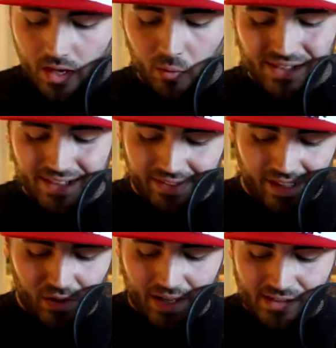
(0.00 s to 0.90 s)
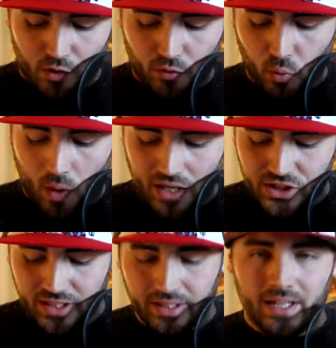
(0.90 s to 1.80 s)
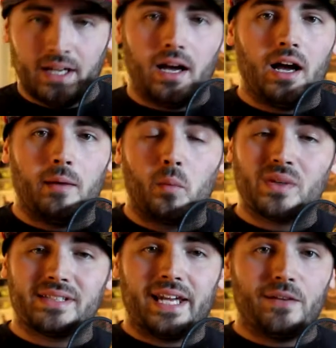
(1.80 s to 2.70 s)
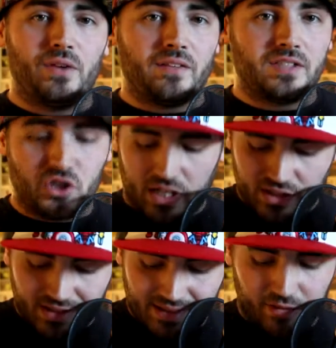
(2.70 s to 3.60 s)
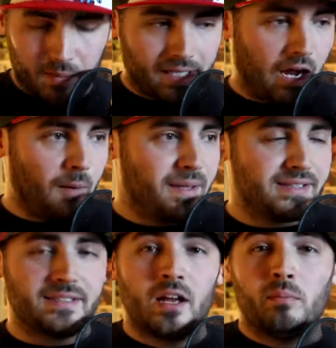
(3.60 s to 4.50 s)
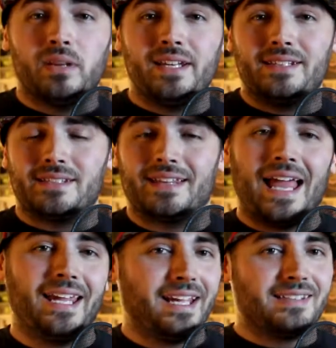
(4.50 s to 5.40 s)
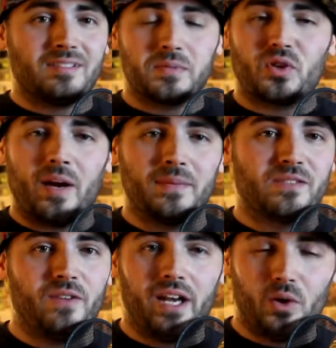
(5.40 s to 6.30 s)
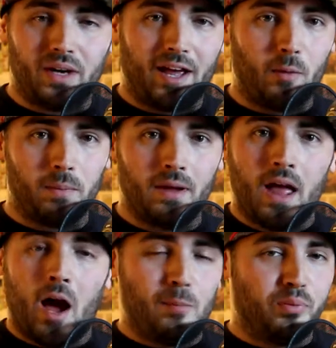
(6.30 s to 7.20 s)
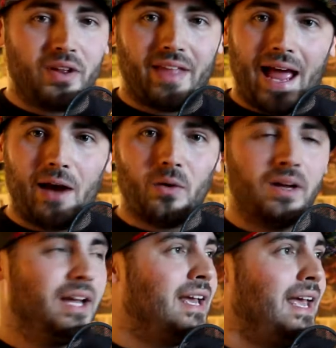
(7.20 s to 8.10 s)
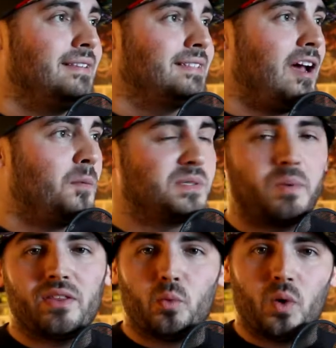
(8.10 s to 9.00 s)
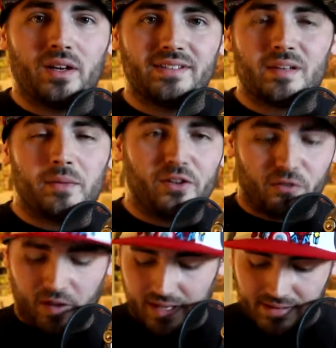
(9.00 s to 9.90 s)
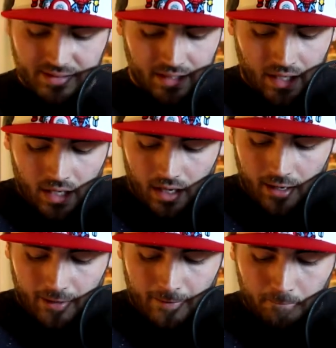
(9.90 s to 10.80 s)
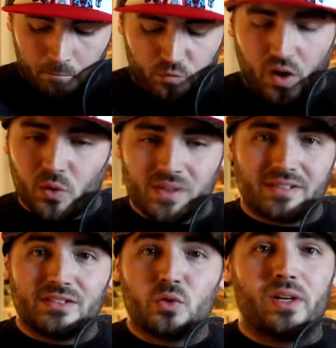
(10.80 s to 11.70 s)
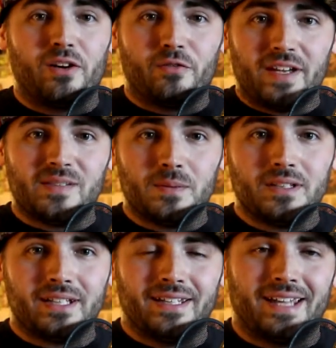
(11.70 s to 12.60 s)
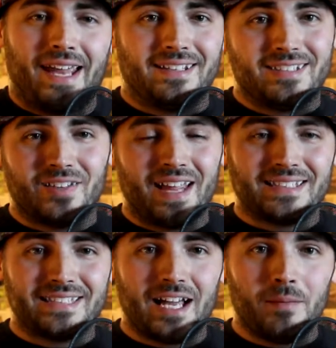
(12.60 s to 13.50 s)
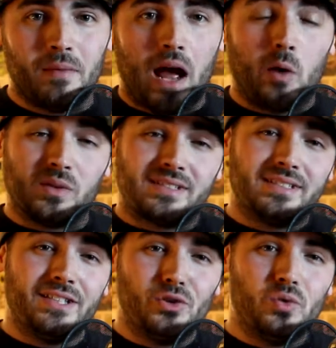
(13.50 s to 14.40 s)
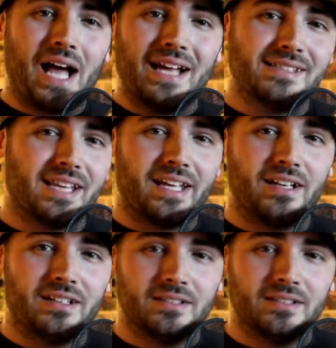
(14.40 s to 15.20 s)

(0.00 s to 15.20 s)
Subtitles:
I want to say thank you guys all for watching. Once again, if you have suggestions, leave them in the comments. Please like and subscribe this video to help a brother out and to help spread the word to some of your friends. Follow us on Twitter and Facebook. And until next time, I will see you guys later.